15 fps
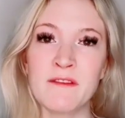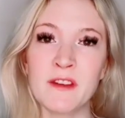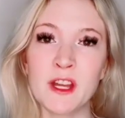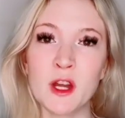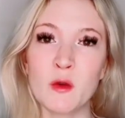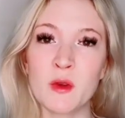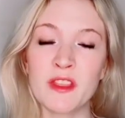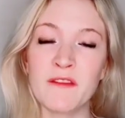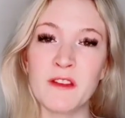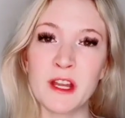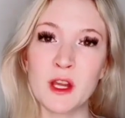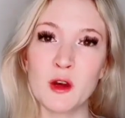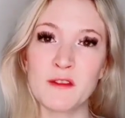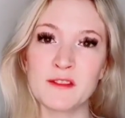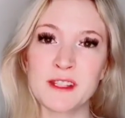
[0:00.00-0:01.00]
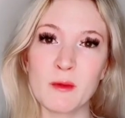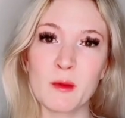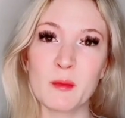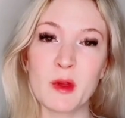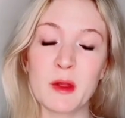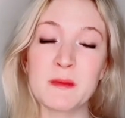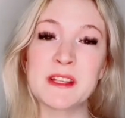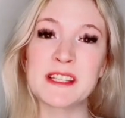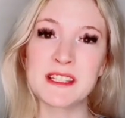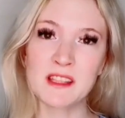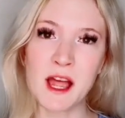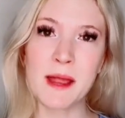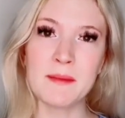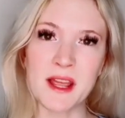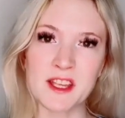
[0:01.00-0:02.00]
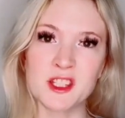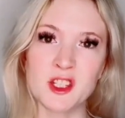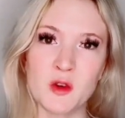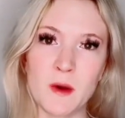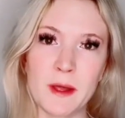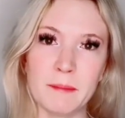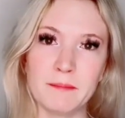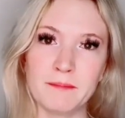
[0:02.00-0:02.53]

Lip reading: video with a video of someone playing with slime next to it.